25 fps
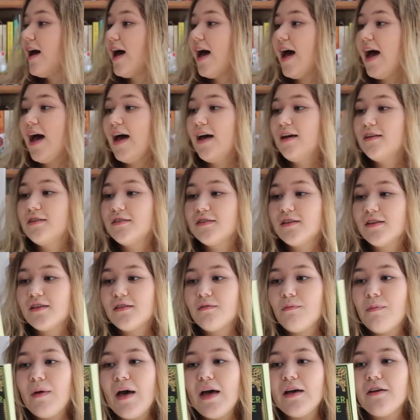And the
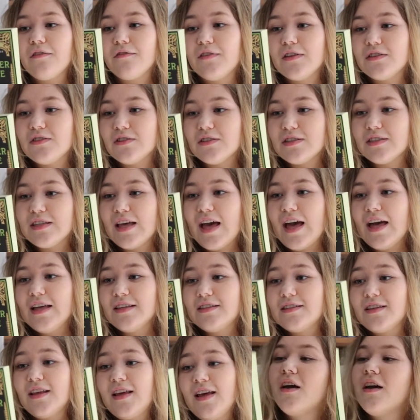back of it just
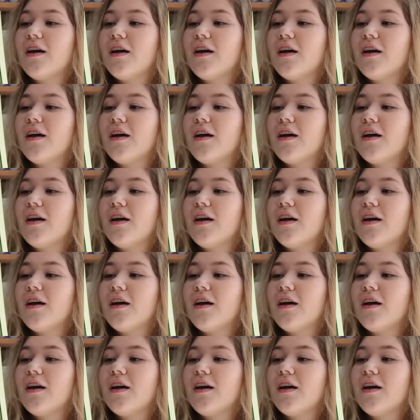says,